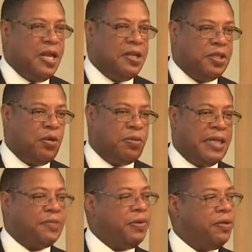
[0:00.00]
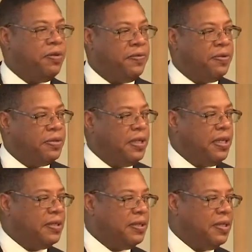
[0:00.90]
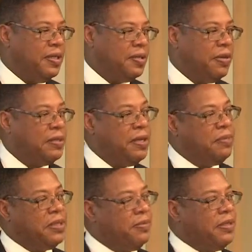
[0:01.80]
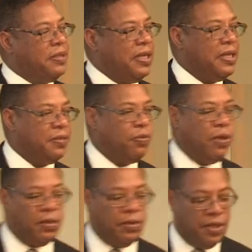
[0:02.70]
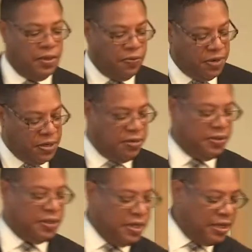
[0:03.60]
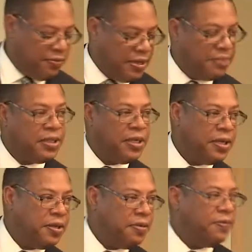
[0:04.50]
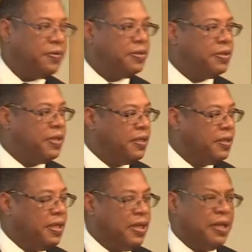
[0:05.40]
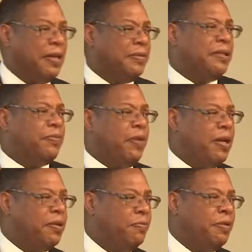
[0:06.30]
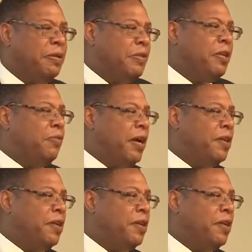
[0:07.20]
So that's what a university is. So anytime someone says, well, what are you studying? Well, I'm studying in university. And they might ask why. Well, let me know why.